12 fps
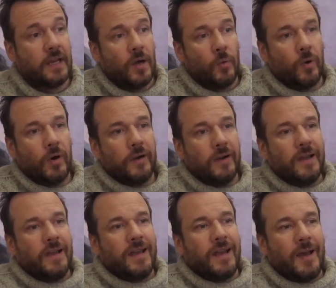where
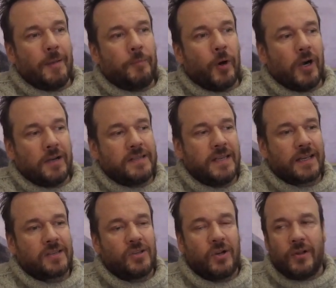Bart
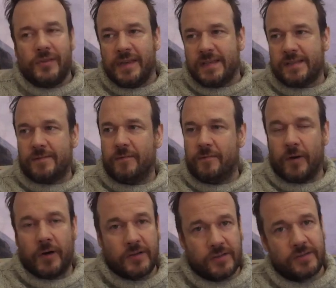takes on this
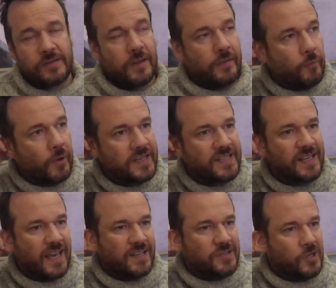verse which
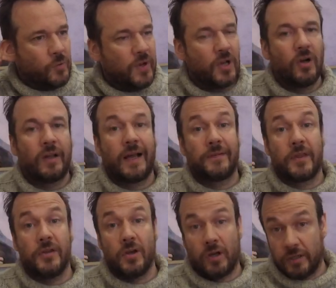says, you know, we all have the
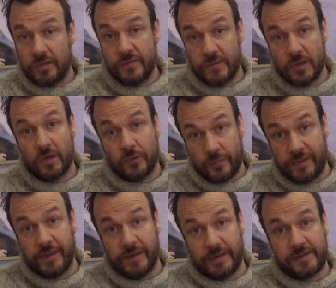knowledge of God
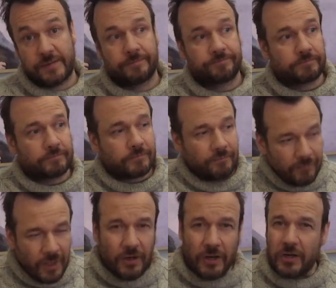within us.
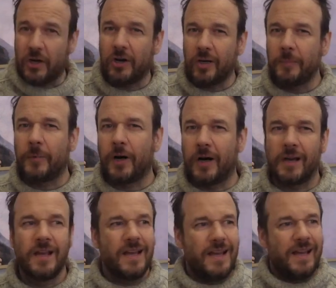Now, Karl
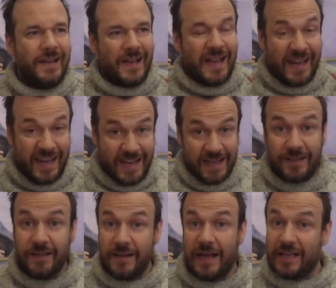Bart
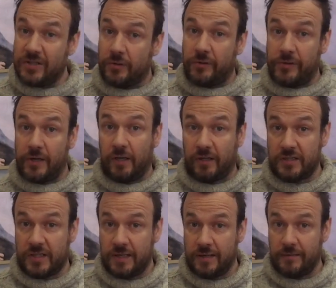hated natural
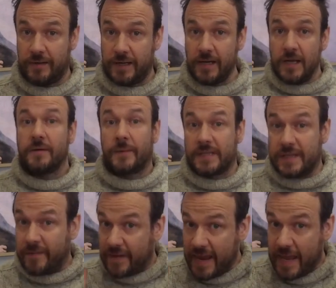theology, right? Because
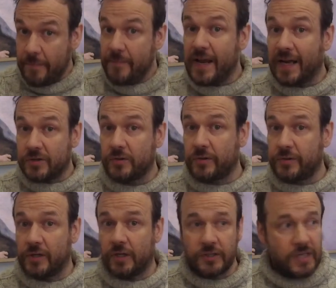for him, natural
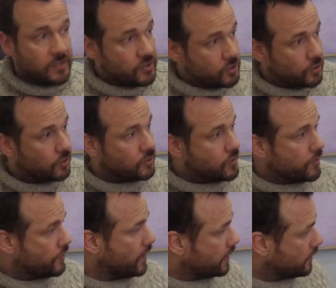theology, as soon as you
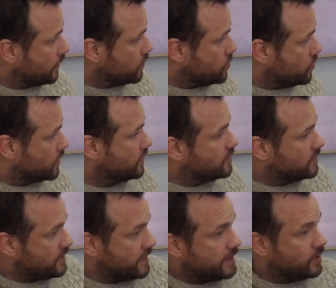think that you can
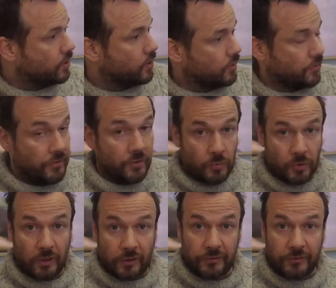see God in the
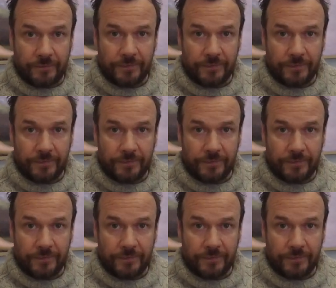world